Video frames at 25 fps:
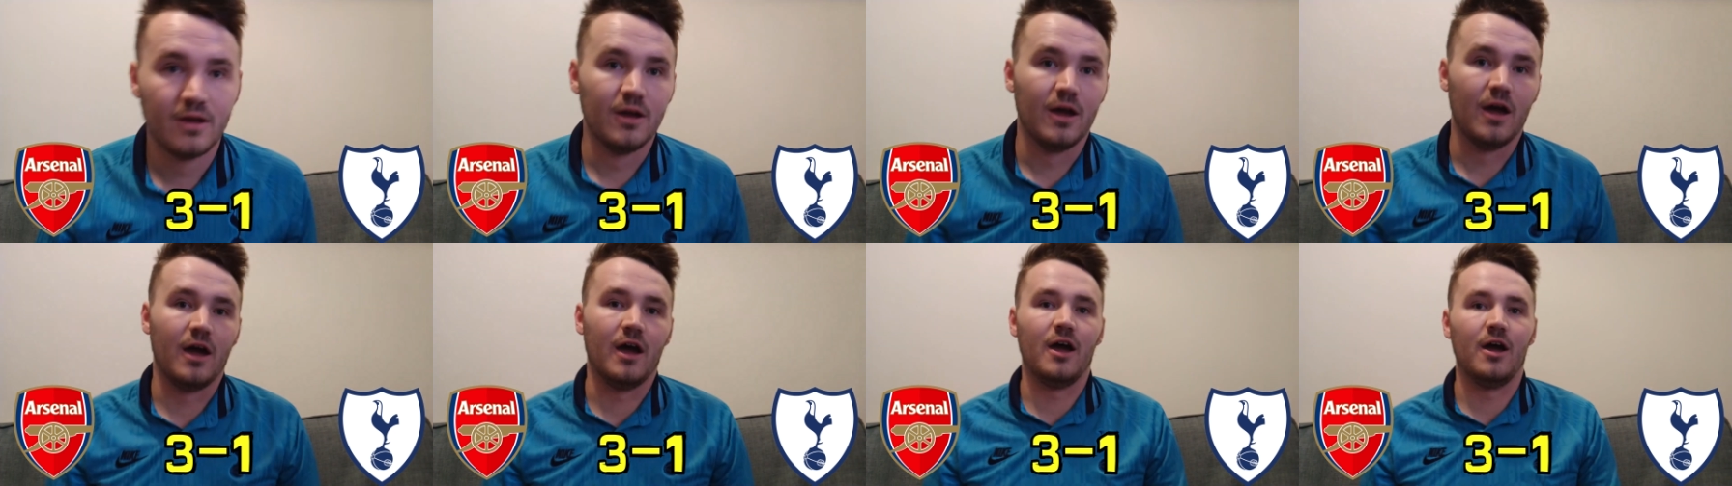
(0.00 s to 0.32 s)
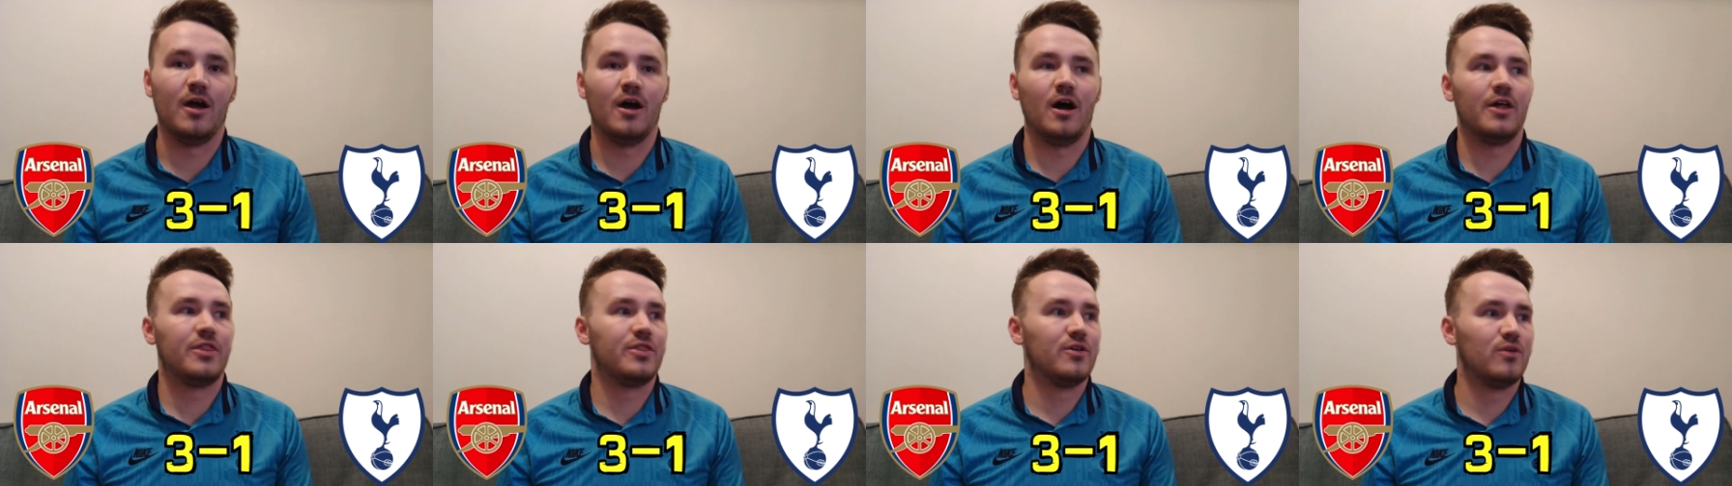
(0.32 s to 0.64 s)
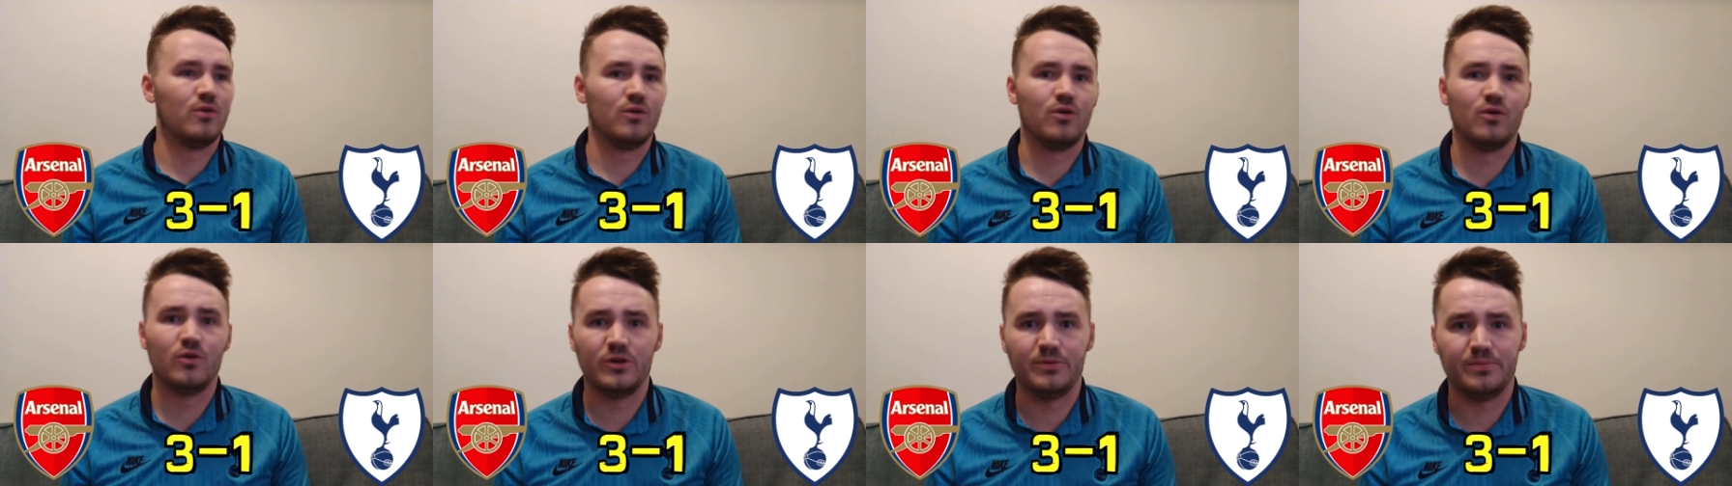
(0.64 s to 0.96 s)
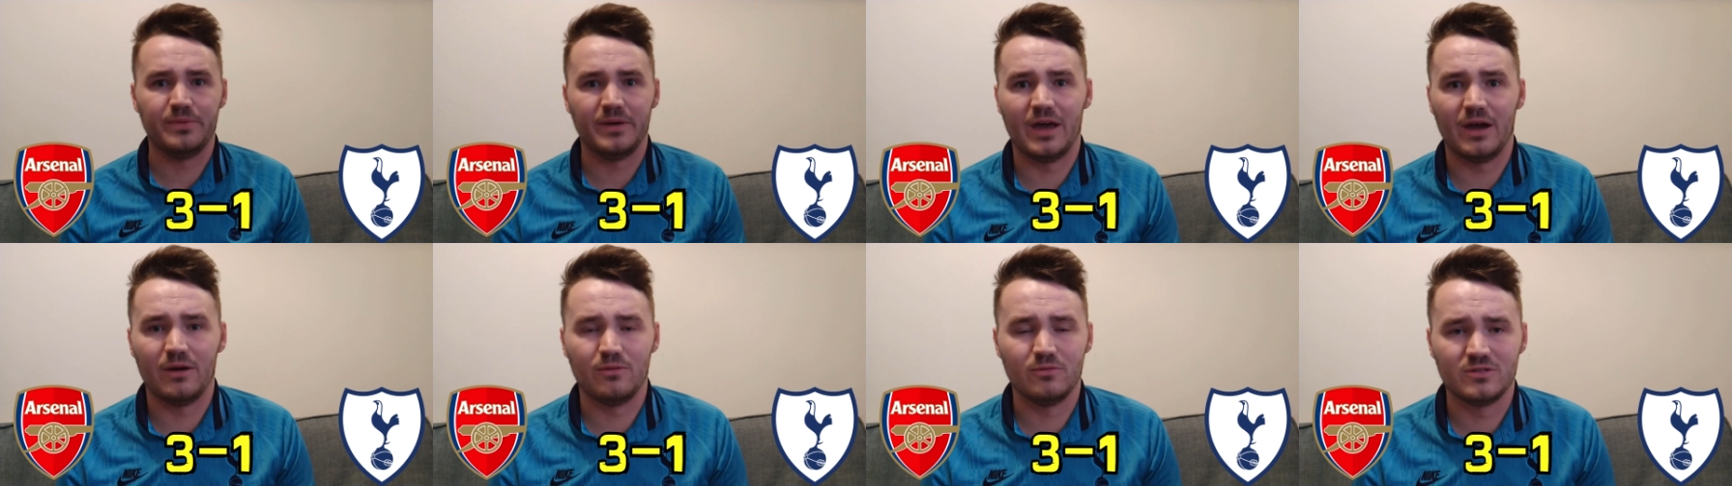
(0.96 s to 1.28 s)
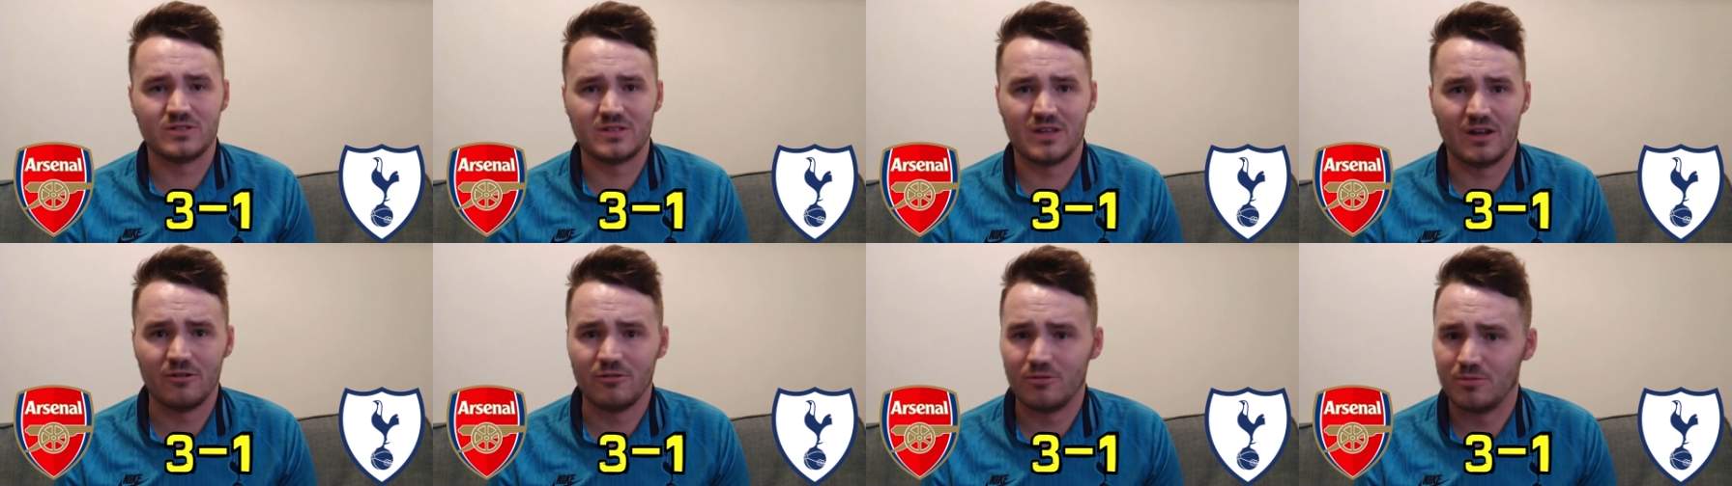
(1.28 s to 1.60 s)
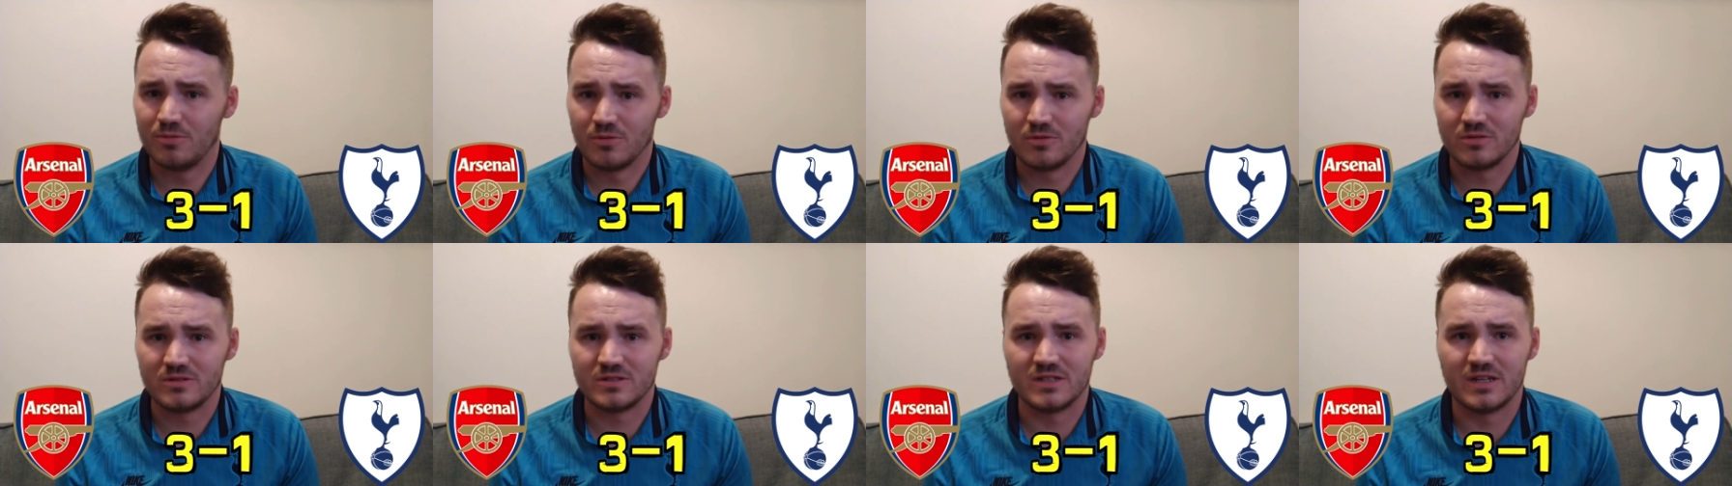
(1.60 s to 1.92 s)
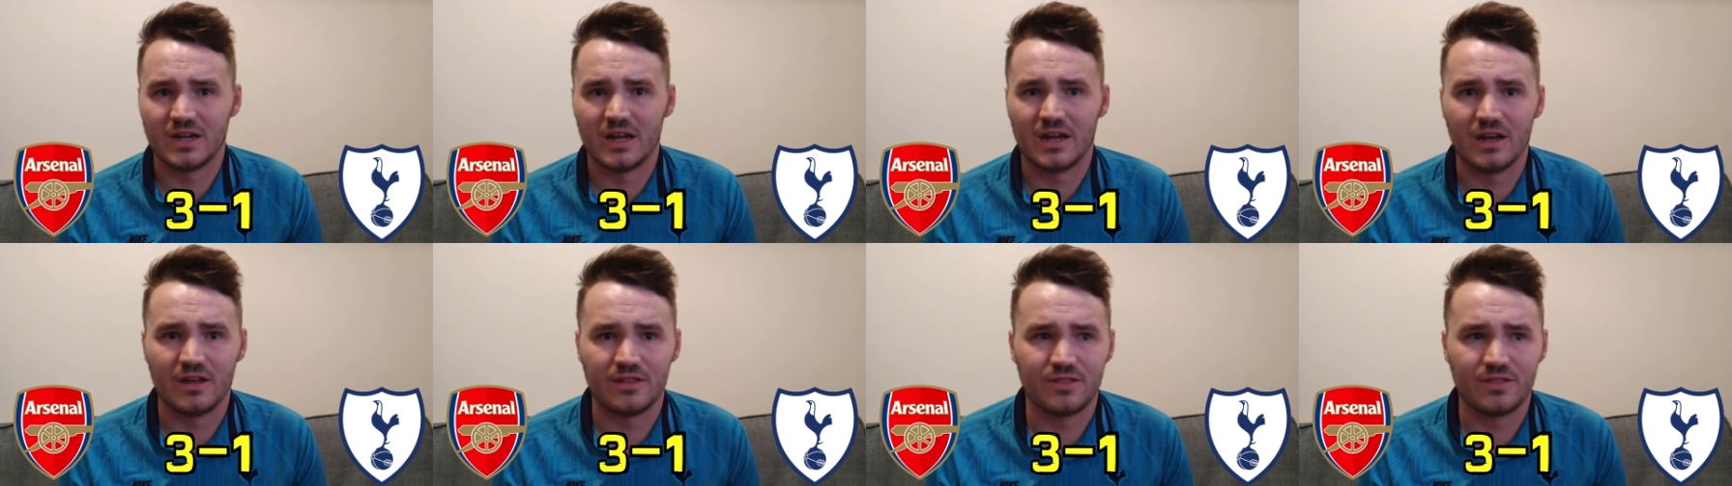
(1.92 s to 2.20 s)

Uh, I thought Højbjerg was terrible today.